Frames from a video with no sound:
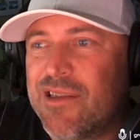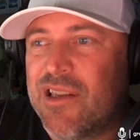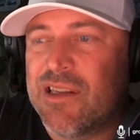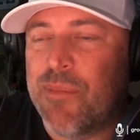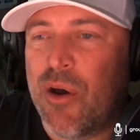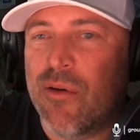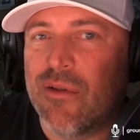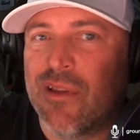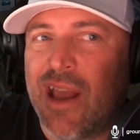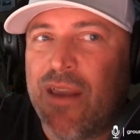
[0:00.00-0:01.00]
It's about
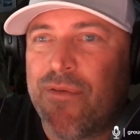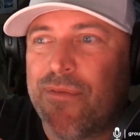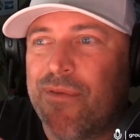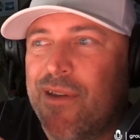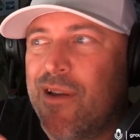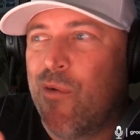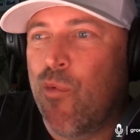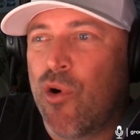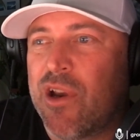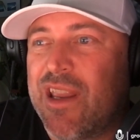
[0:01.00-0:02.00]
life
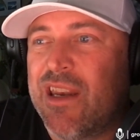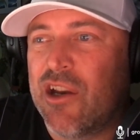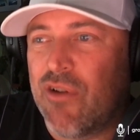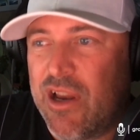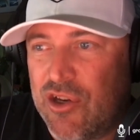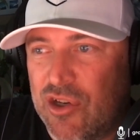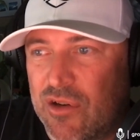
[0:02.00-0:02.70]
work integration.